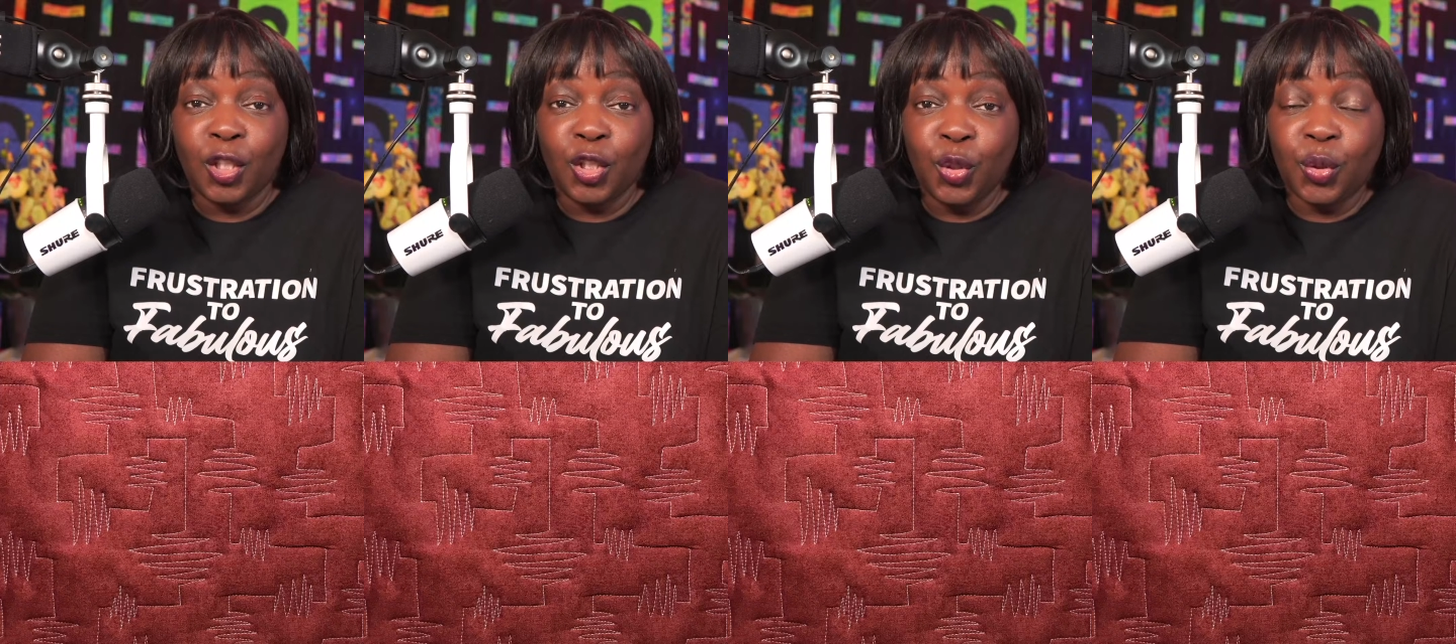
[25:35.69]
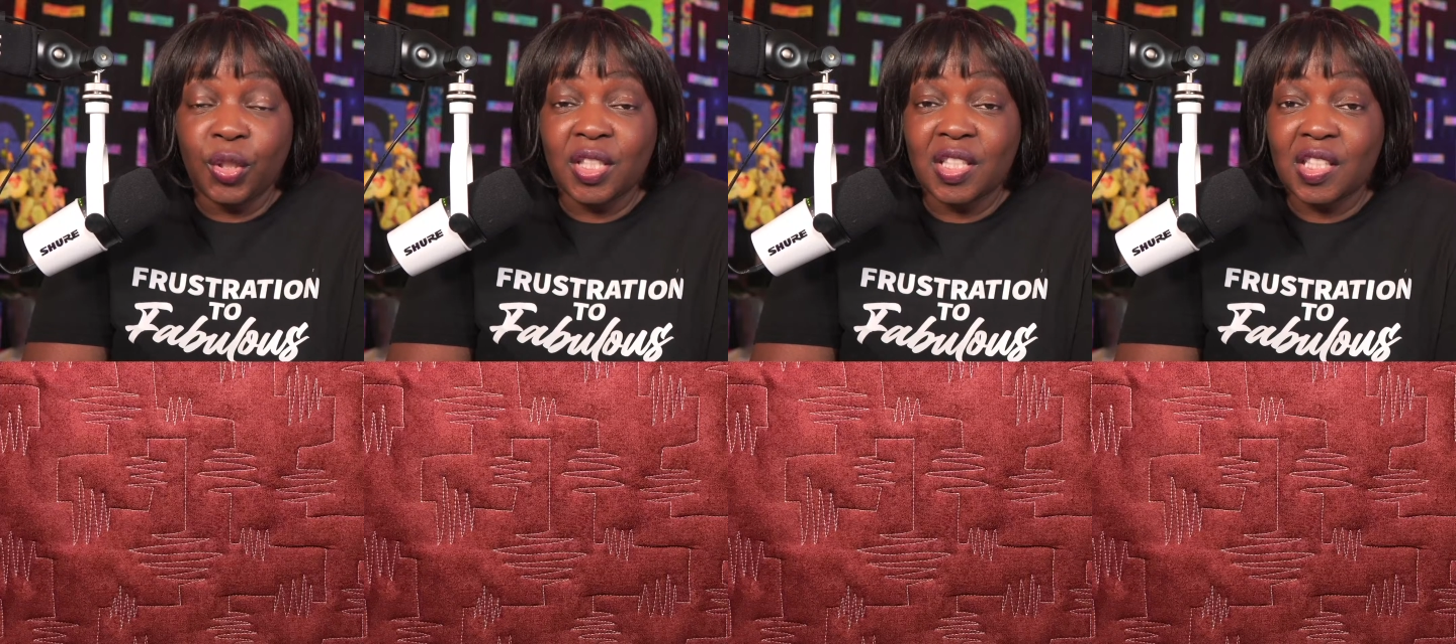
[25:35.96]

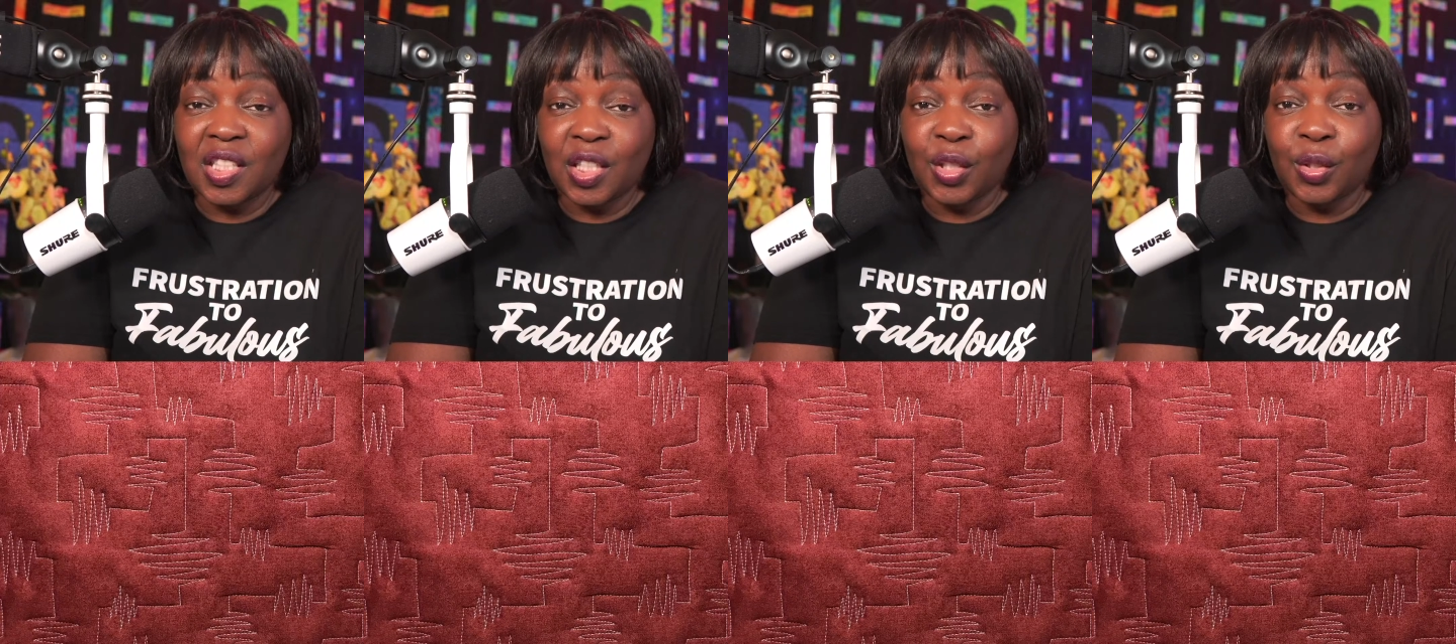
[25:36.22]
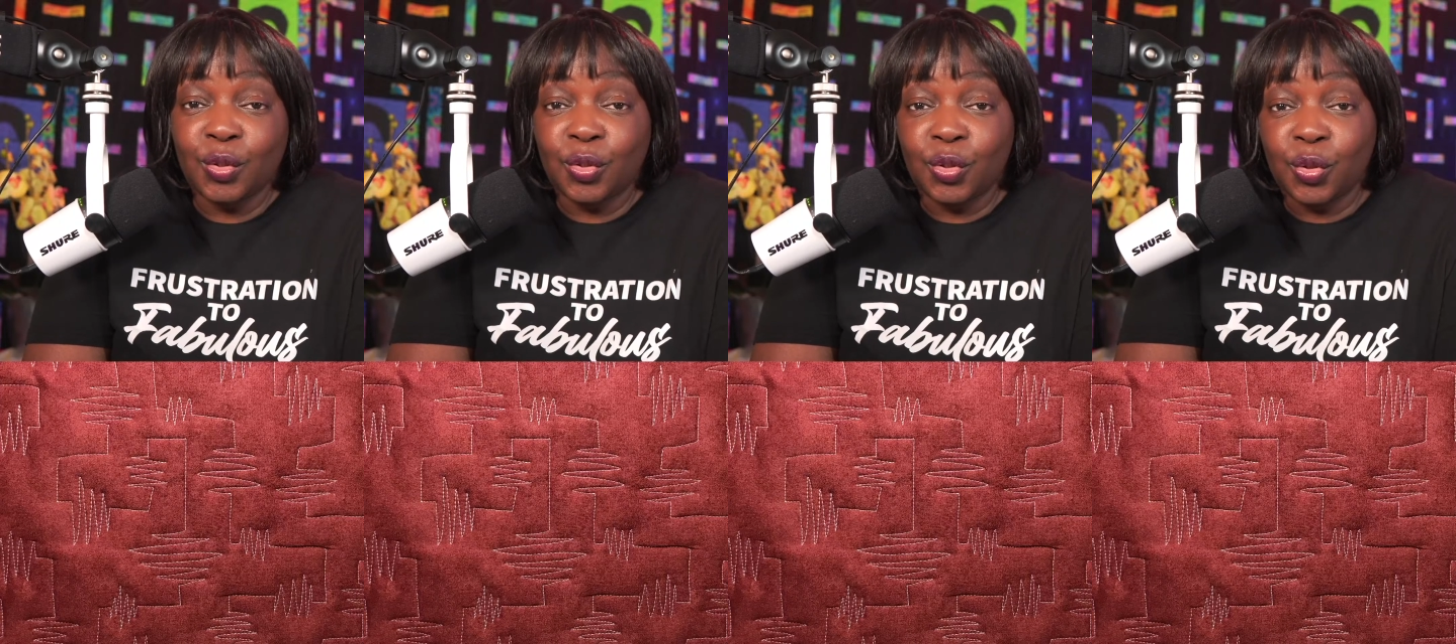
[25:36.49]
You can
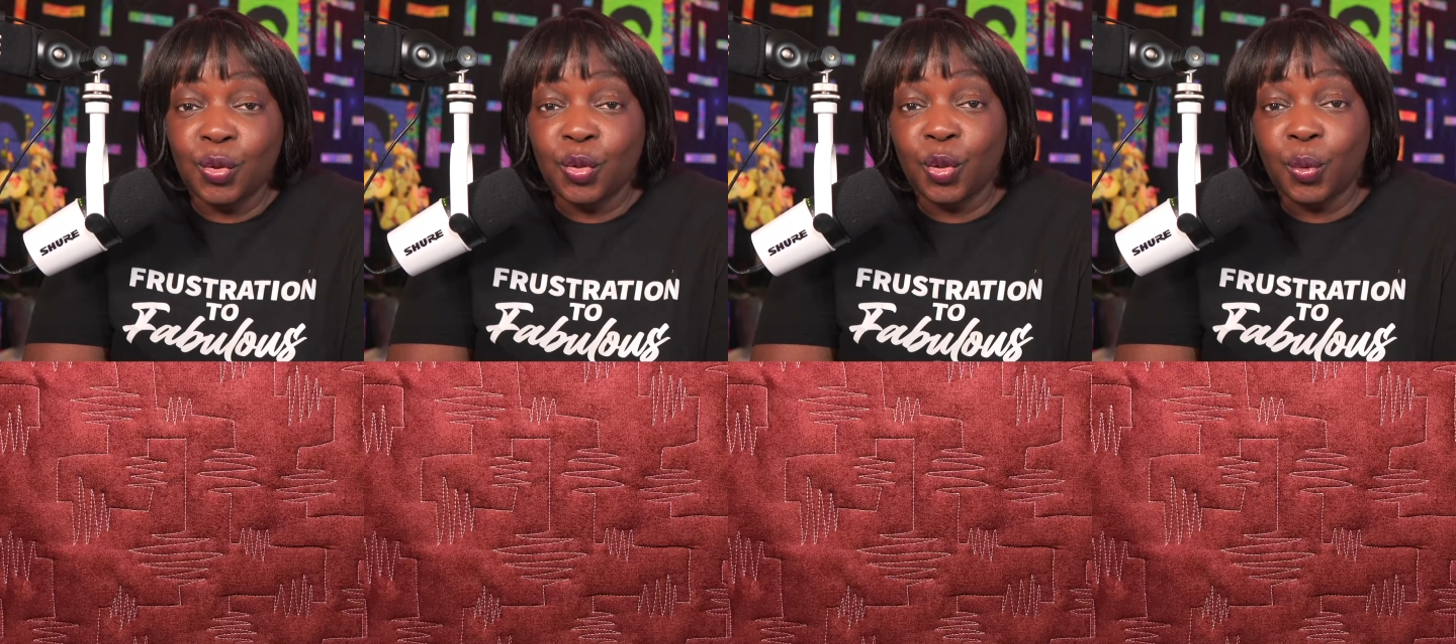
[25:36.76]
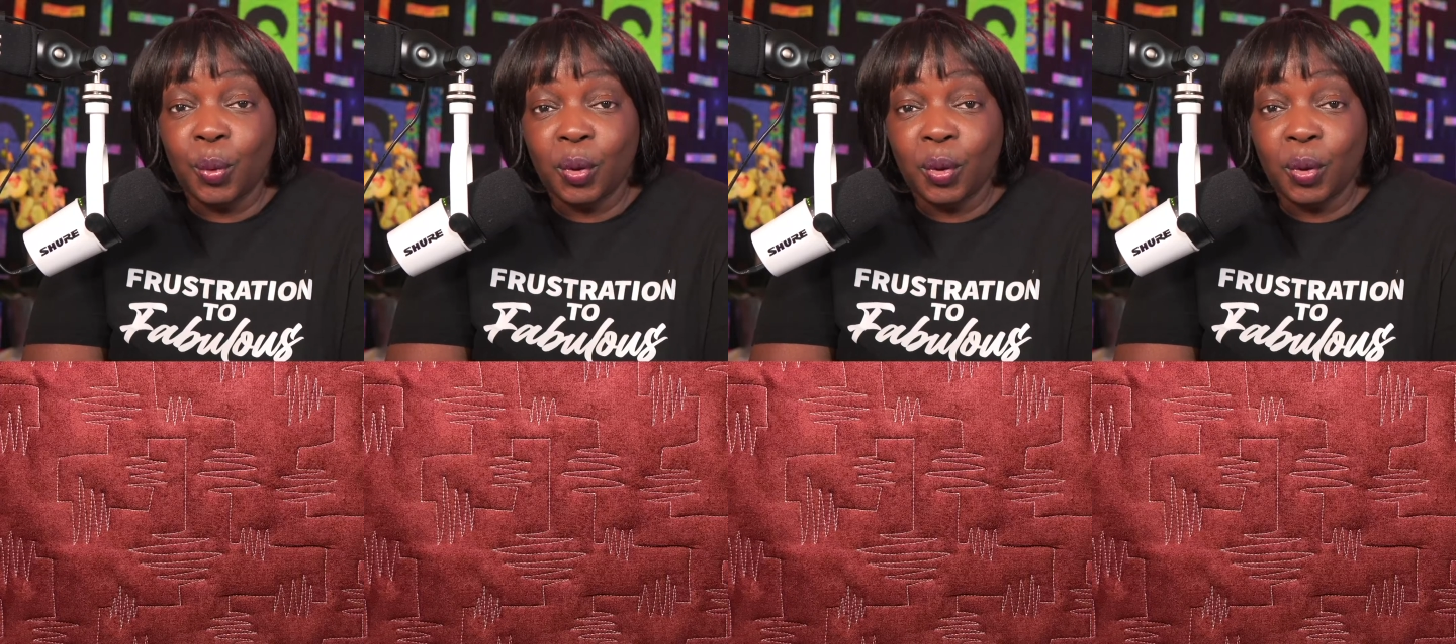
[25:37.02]
still do the